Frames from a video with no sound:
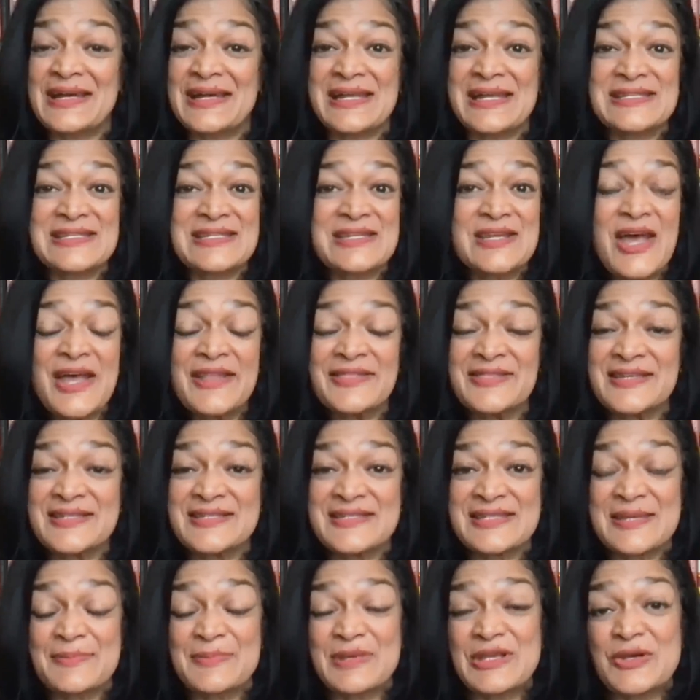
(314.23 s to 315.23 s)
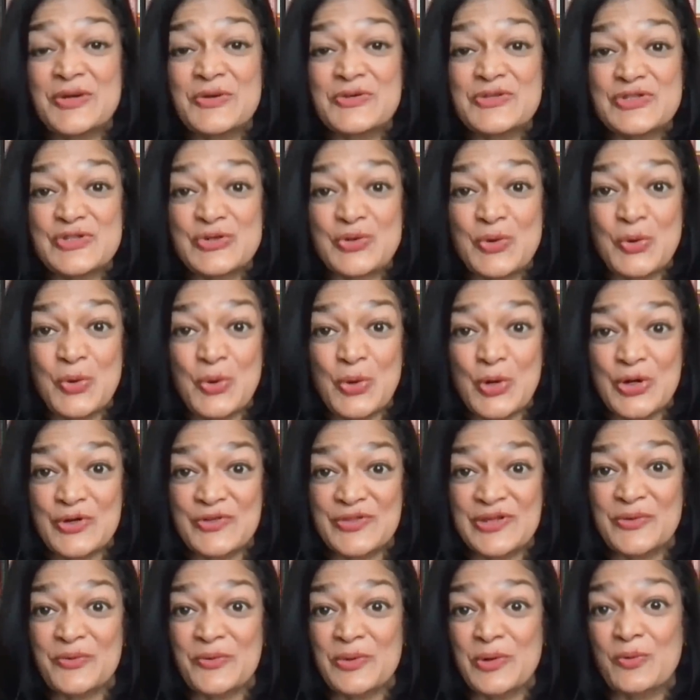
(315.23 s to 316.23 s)
It's not the CBO score
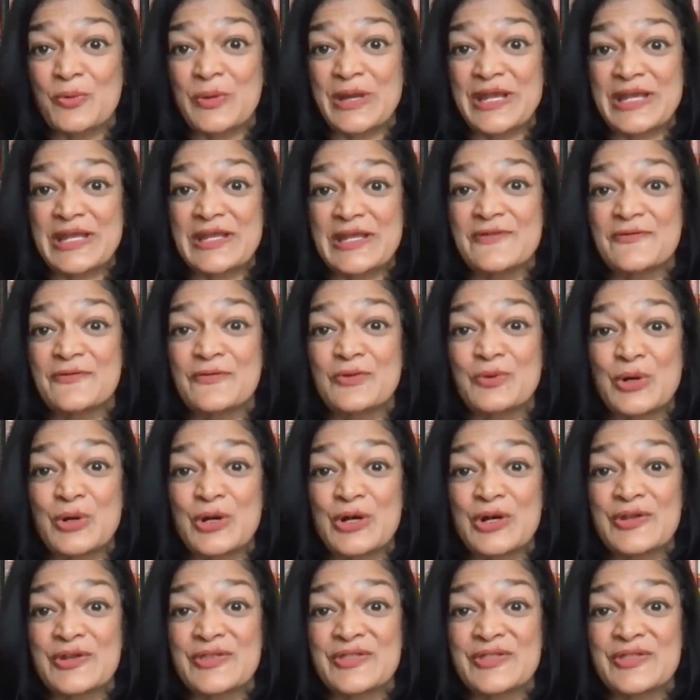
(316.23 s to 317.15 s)
that we're waiting for.